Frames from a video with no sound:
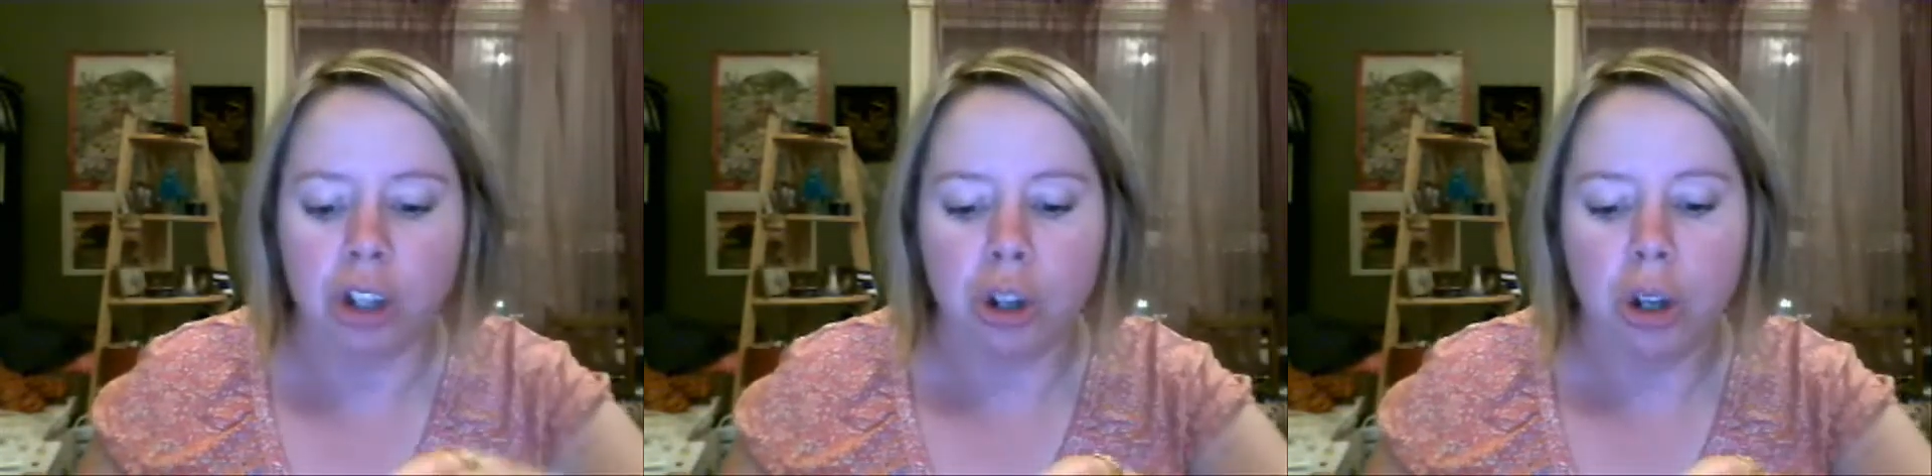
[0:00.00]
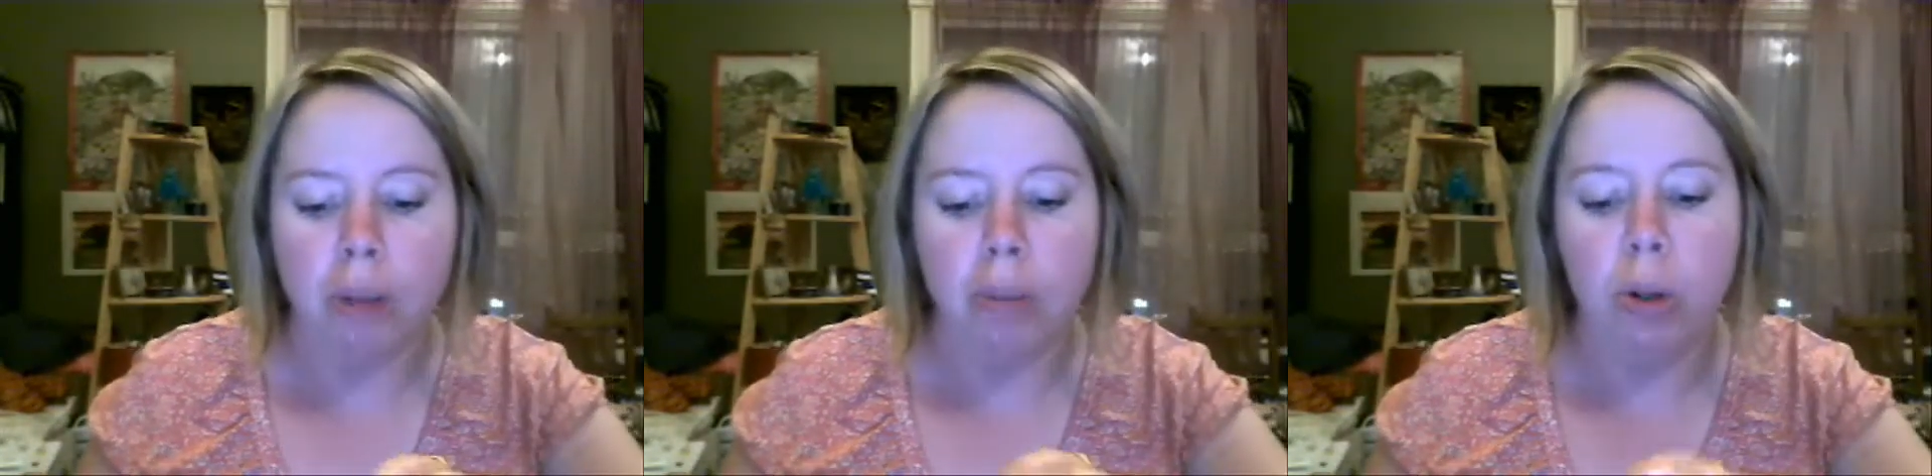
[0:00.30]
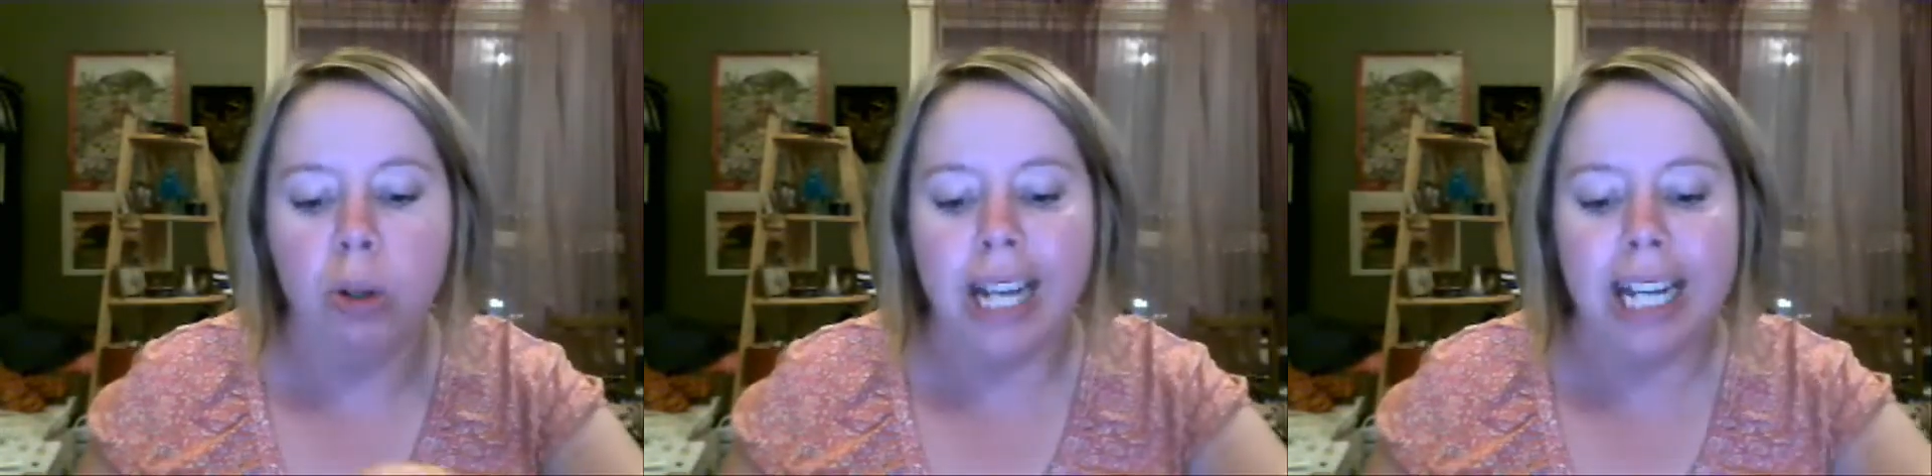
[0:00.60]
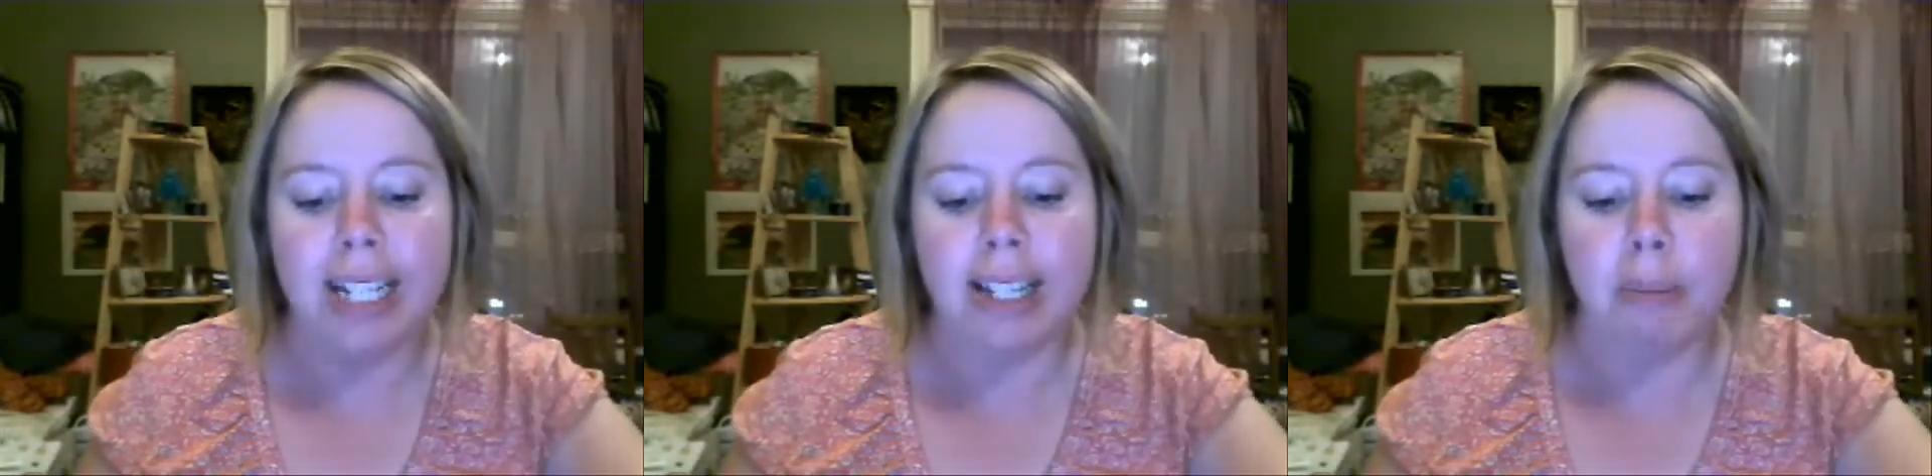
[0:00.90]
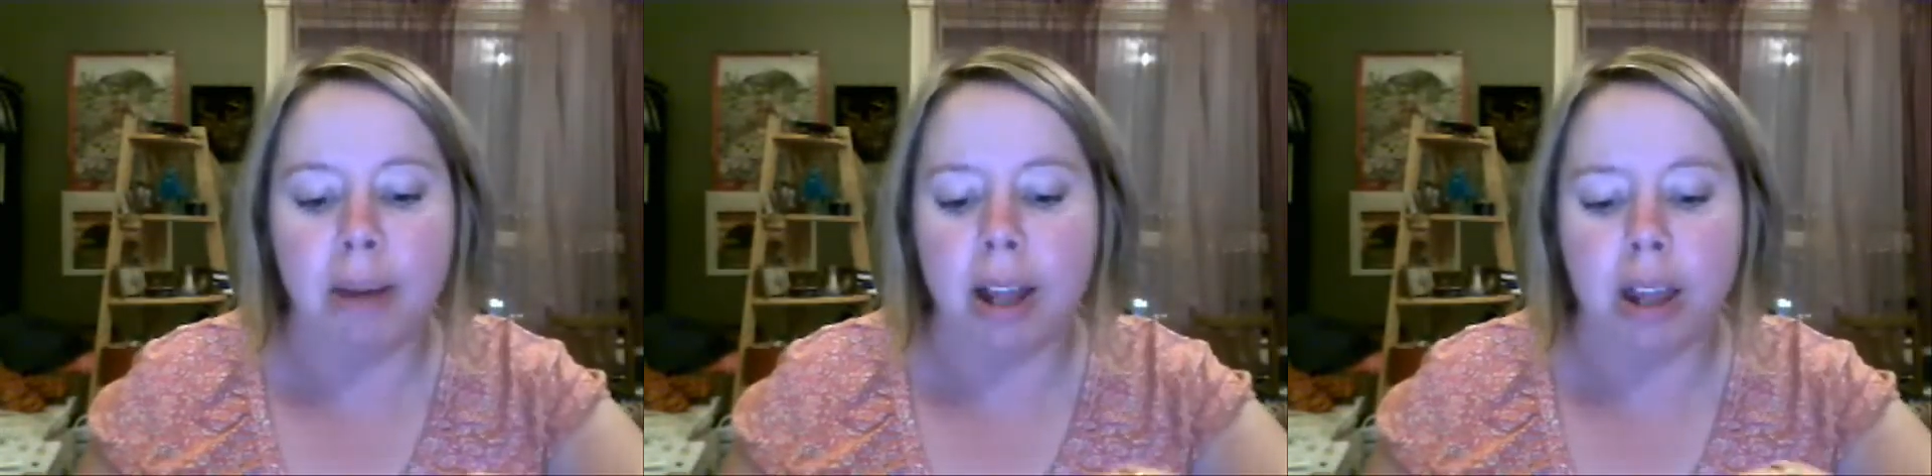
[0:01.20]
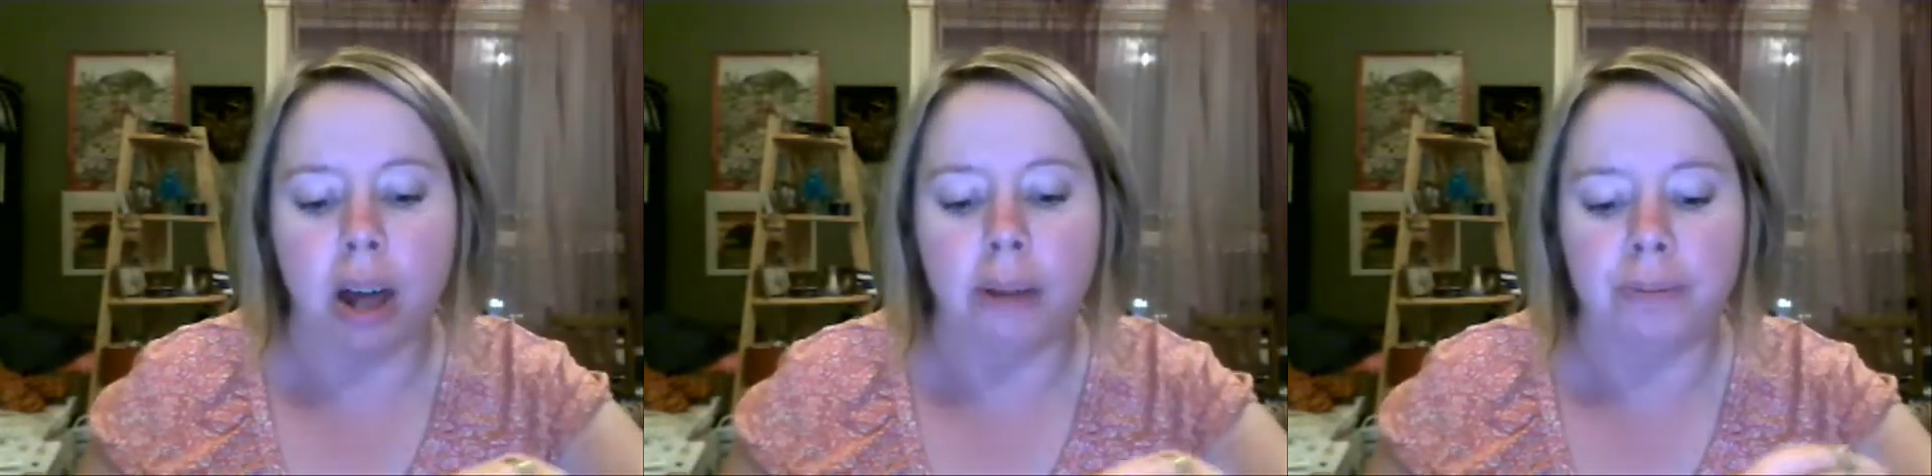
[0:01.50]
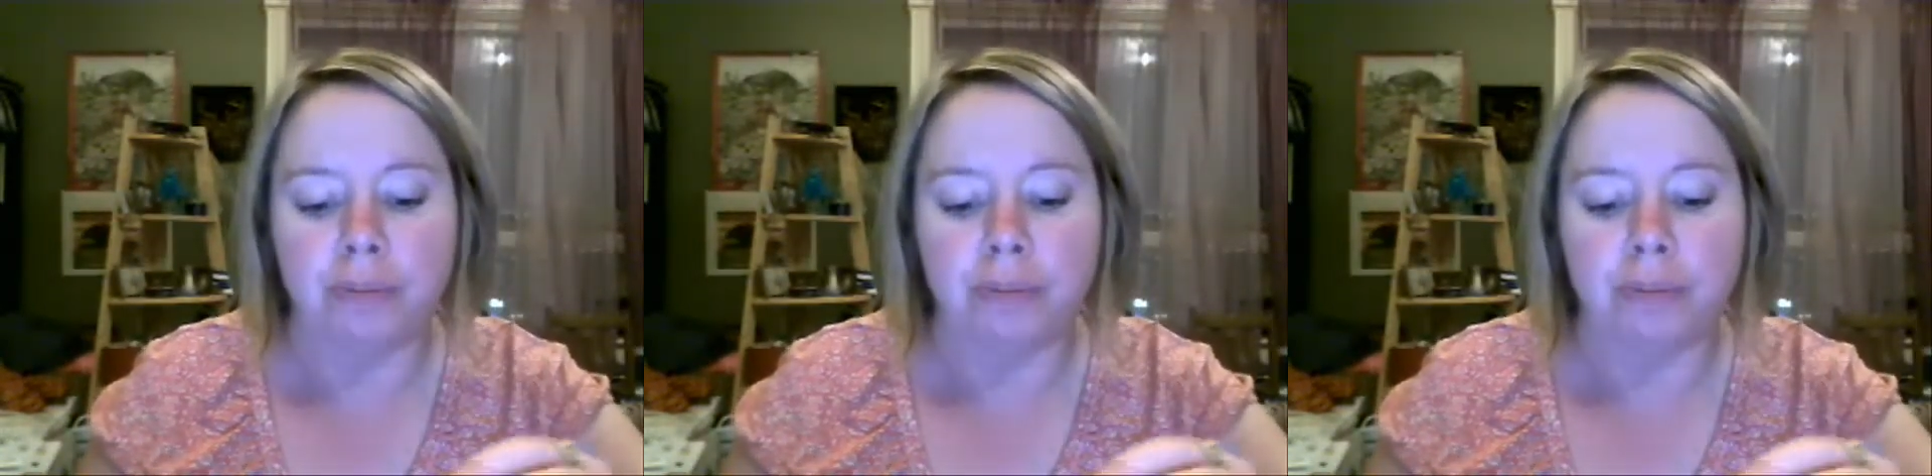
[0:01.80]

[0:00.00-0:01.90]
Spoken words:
So, Le Bleu d'Elizabeth,